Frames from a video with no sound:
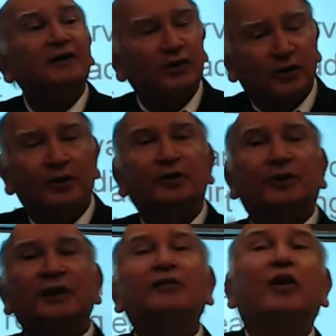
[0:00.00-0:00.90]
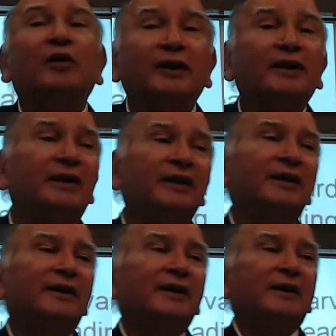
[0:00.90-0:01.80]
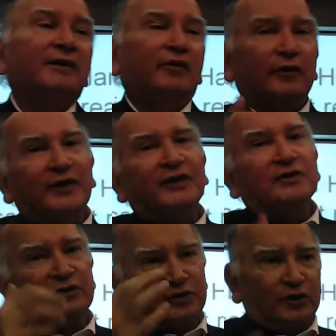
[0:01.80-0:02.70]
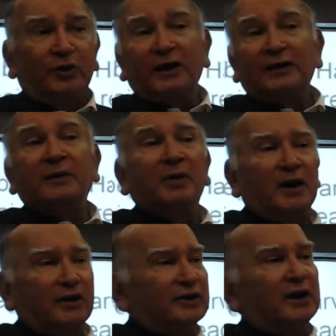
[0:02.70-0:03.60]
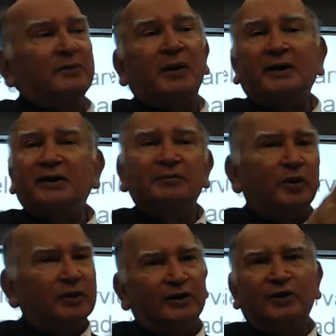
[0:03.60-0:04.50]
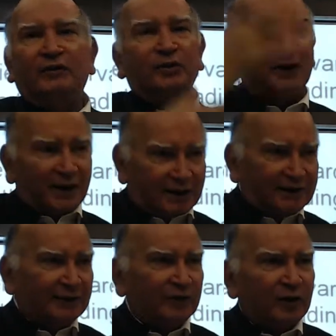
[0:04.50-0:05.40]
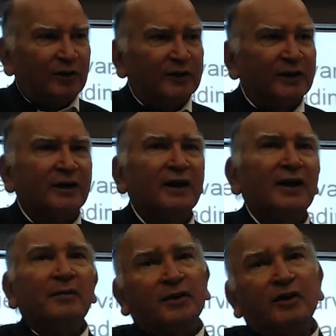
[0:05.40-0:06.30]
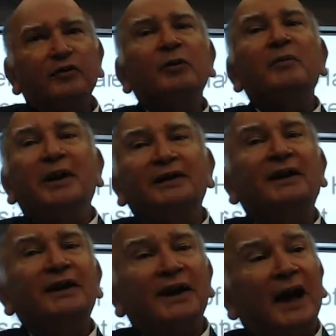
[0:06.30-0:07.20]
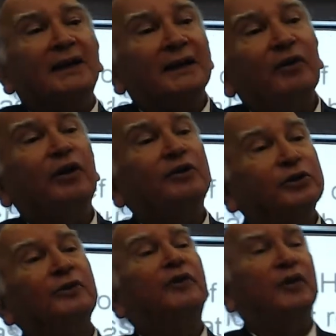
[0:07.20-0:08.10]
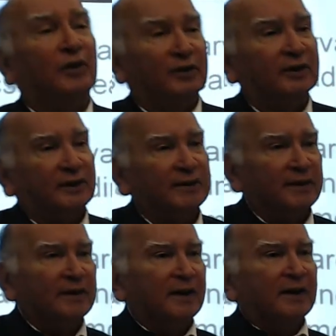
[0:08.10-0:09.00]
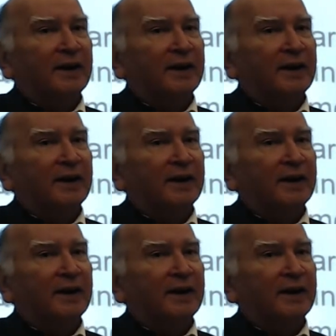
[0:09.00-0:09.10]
going to live longer, for which surely the biological part is important. You have to be healthy for longer, but you have to be mentally active also for longer. And